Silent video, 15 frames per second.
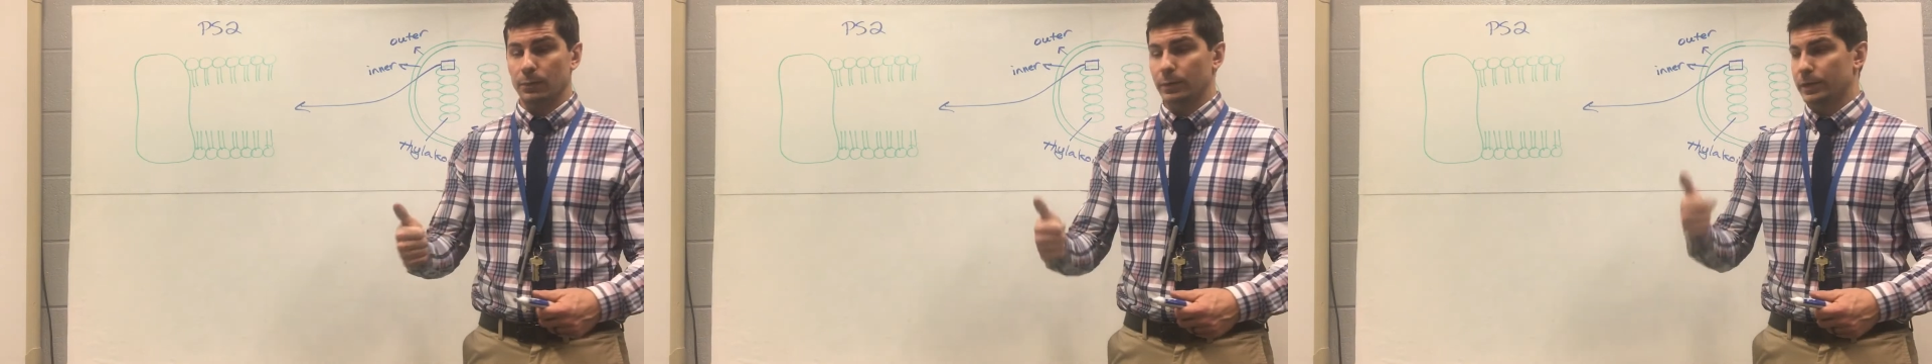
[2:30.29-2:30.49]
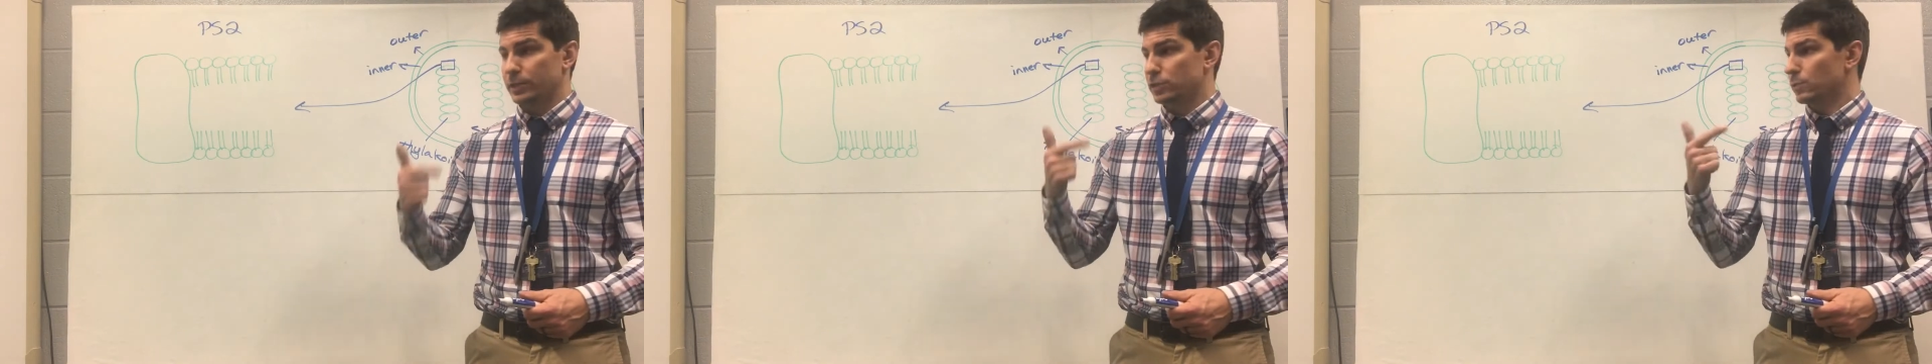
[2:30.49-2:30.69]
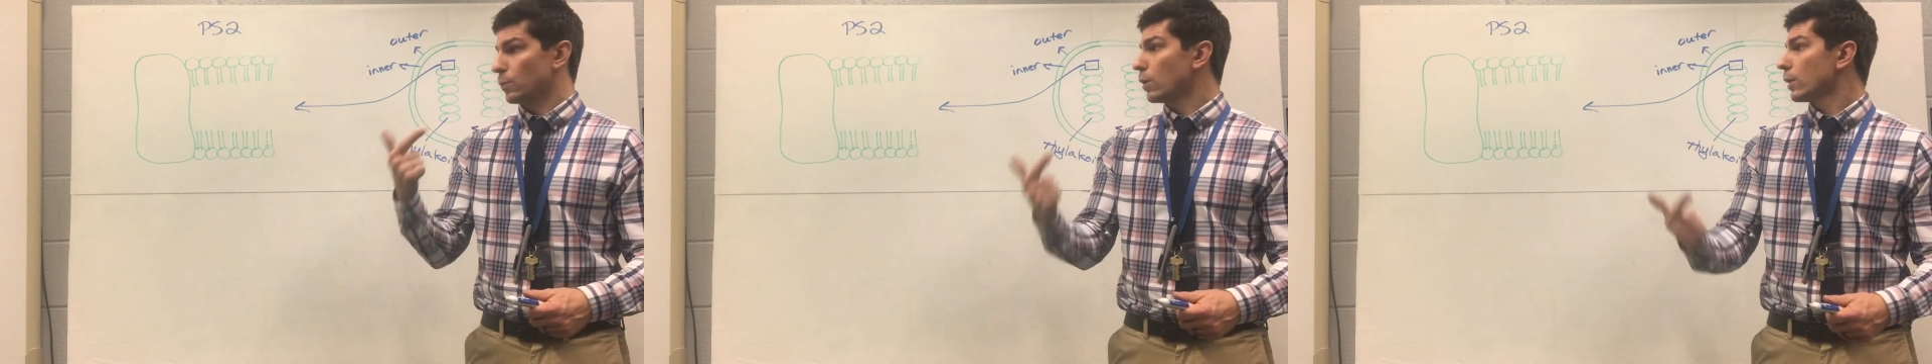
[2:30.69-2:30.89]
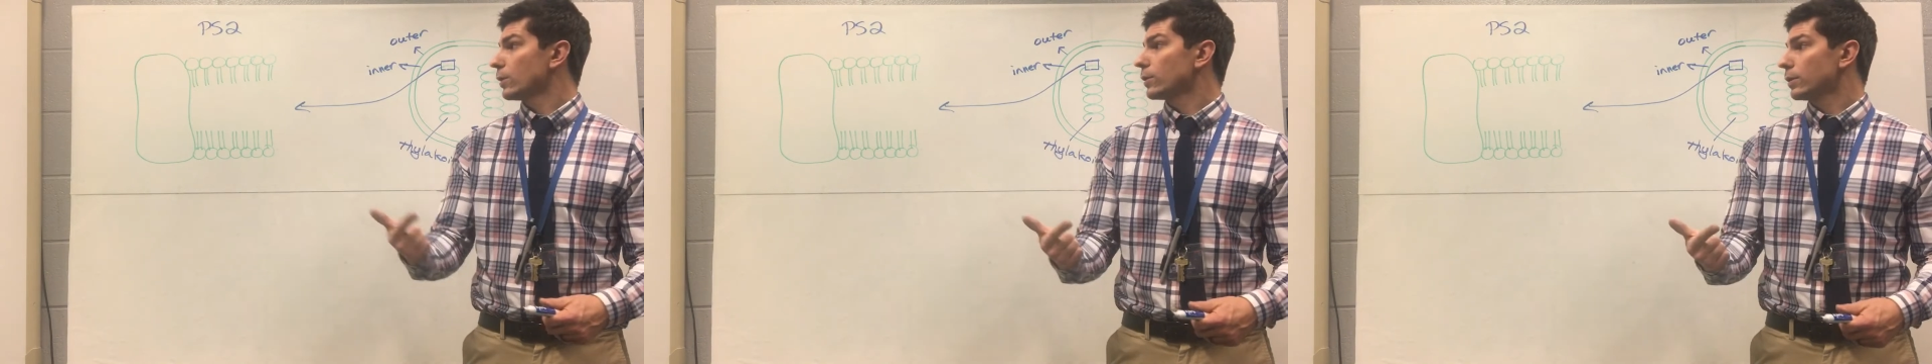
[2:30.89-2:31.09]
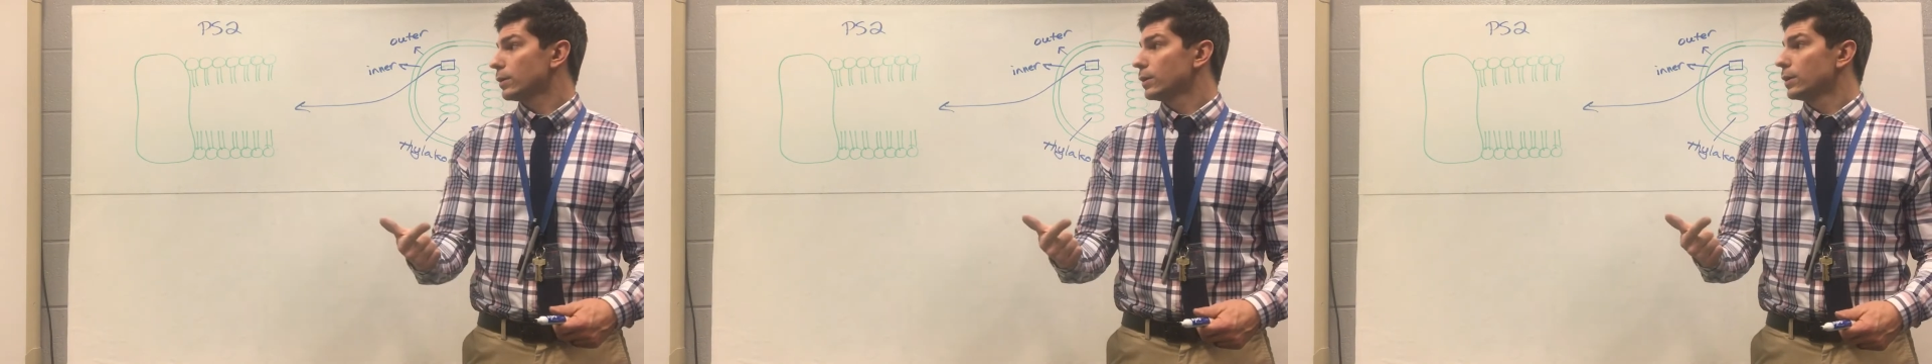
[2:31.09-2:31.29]
we need some
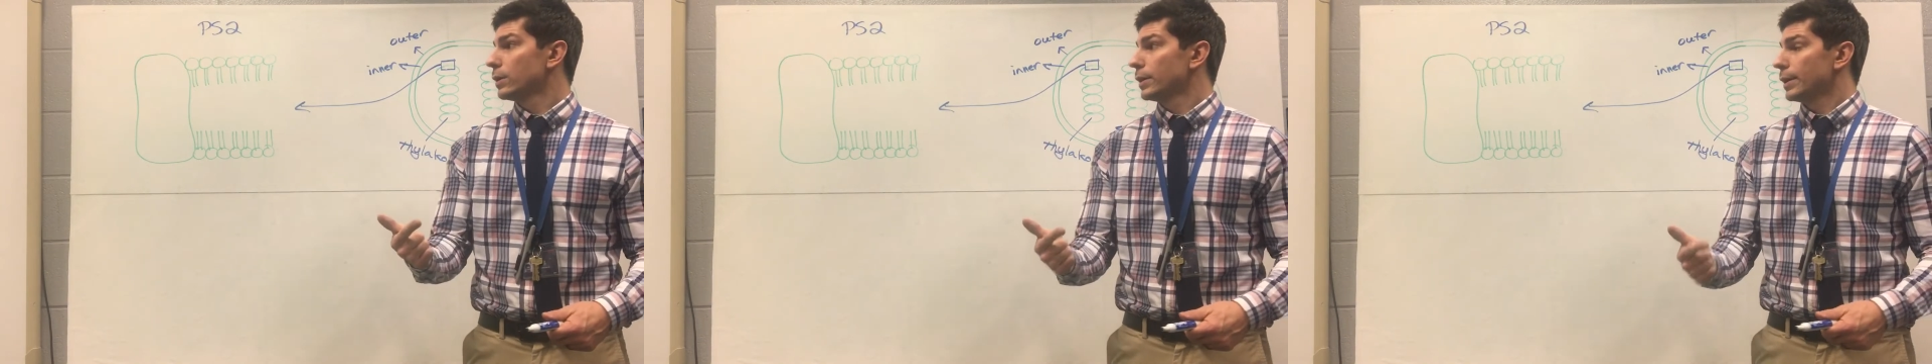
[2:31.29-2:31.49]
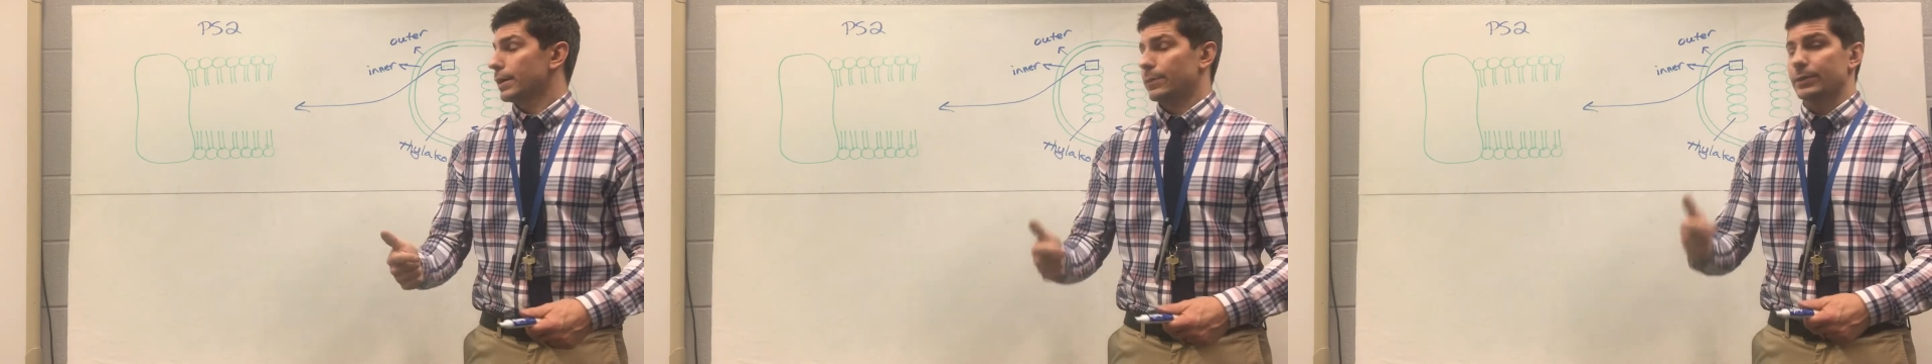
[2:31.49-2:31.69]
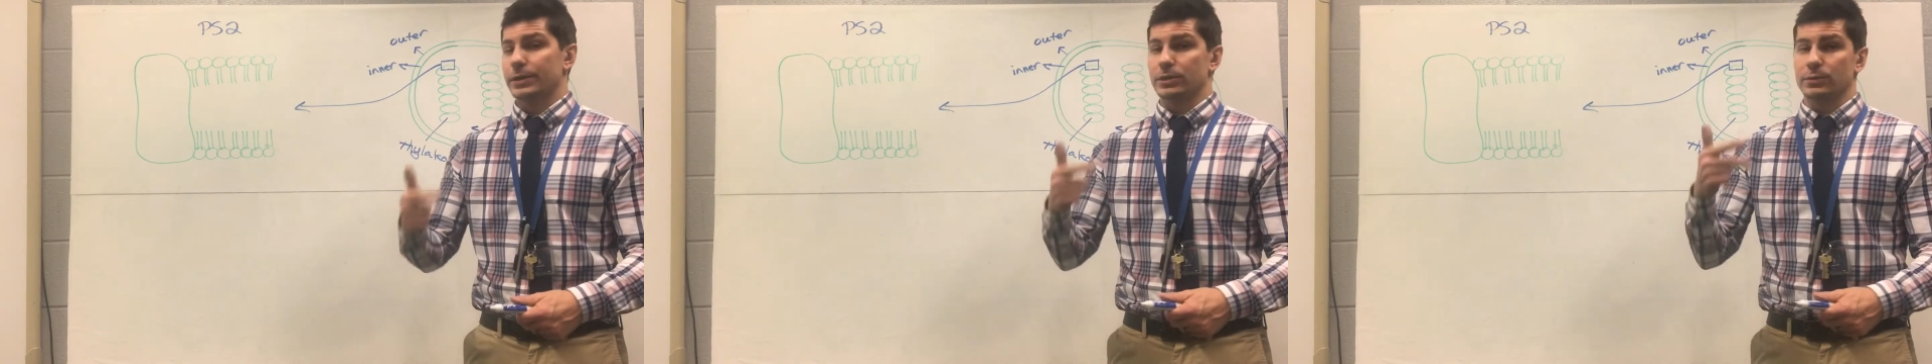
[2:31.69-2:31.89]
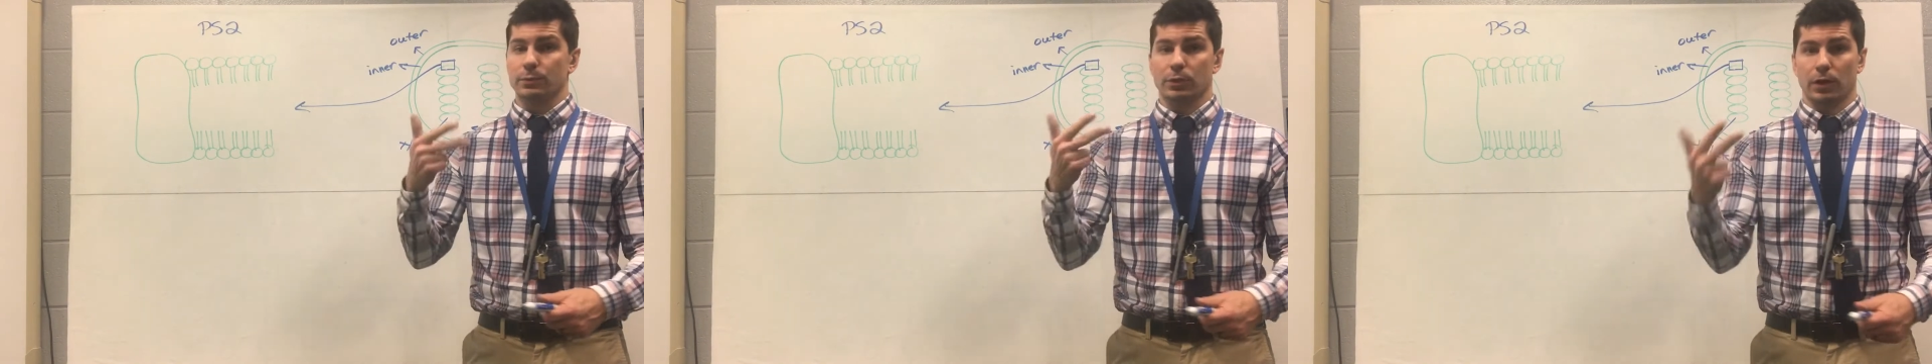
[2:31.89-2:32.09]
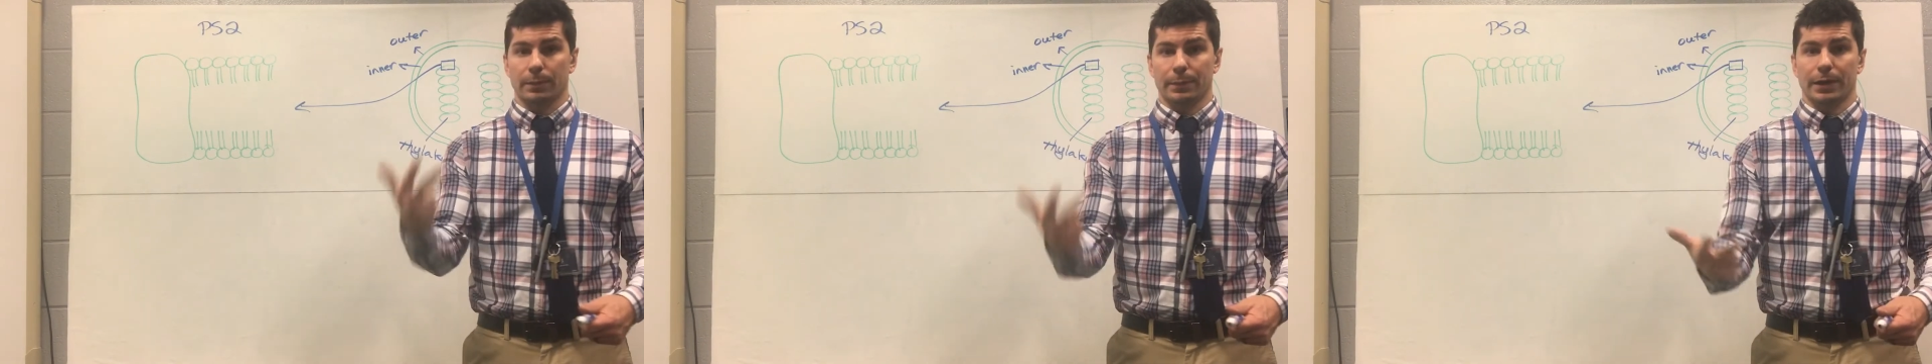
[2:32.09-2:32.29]
water, and we need
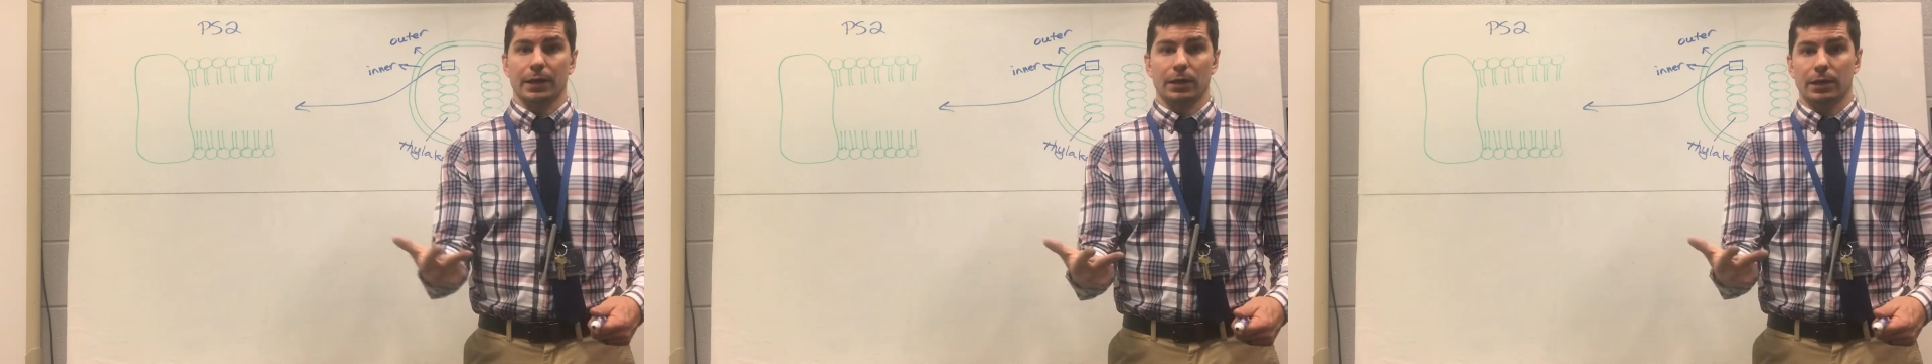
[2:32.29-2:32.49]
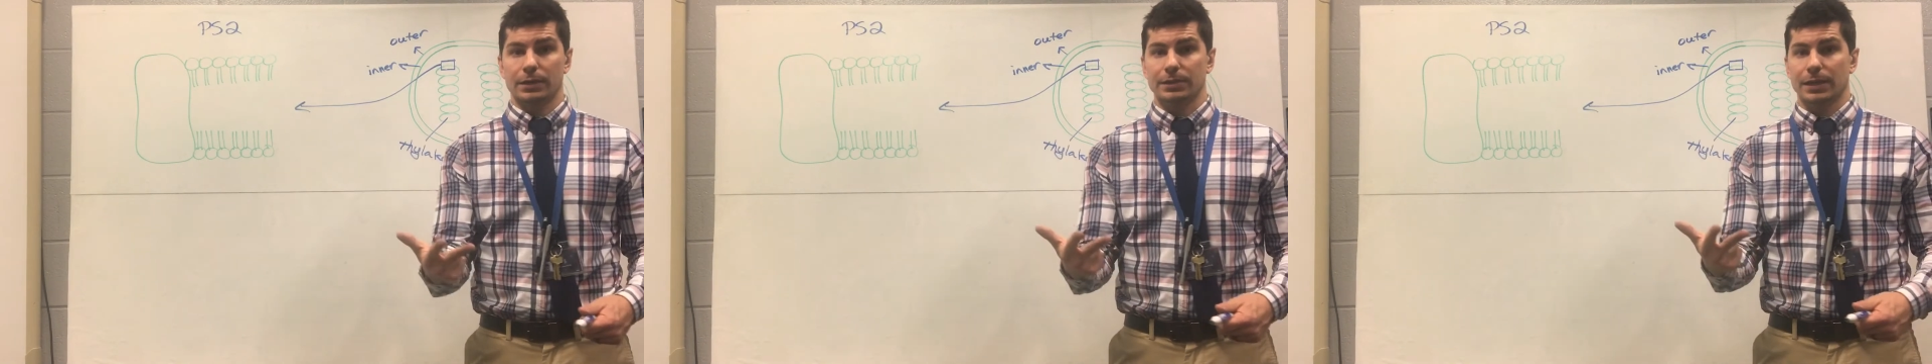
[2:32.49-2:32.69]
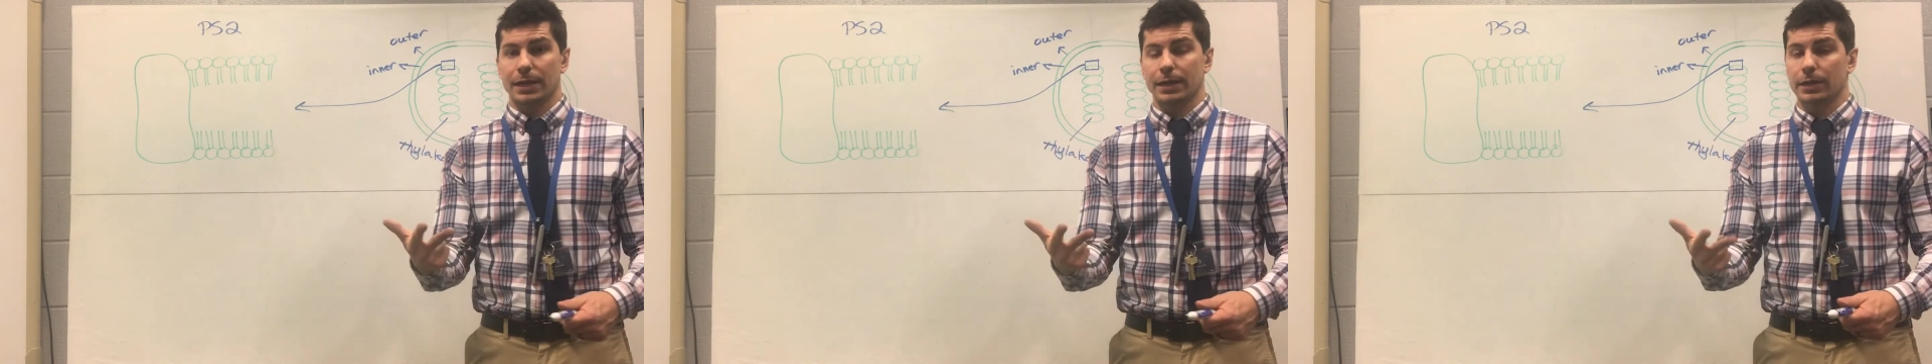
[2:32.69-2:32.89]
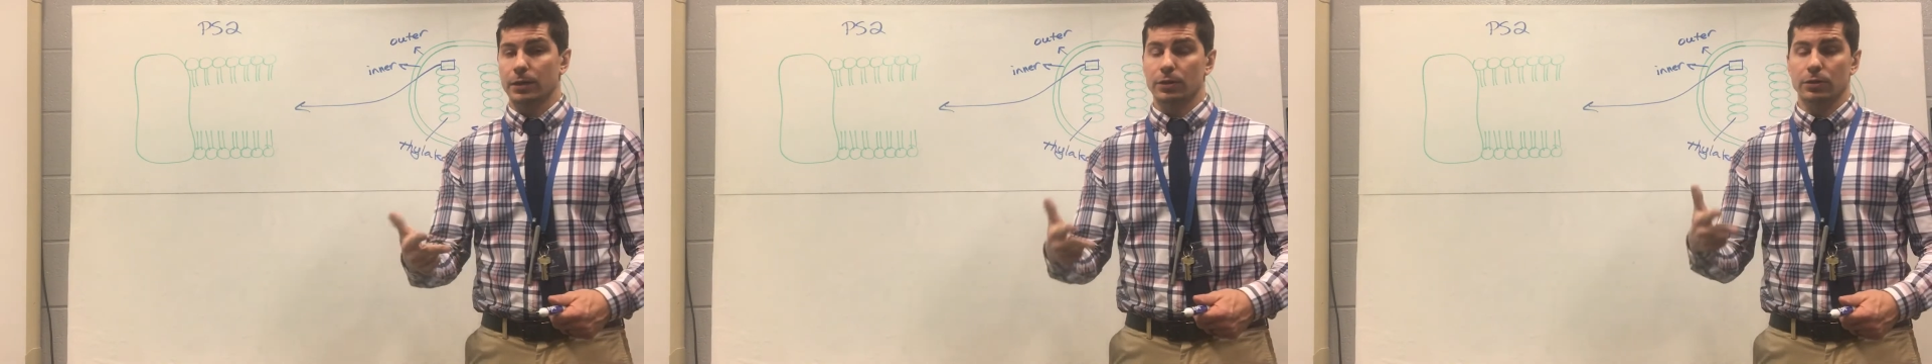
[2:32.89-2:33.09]
some carbon dioxide.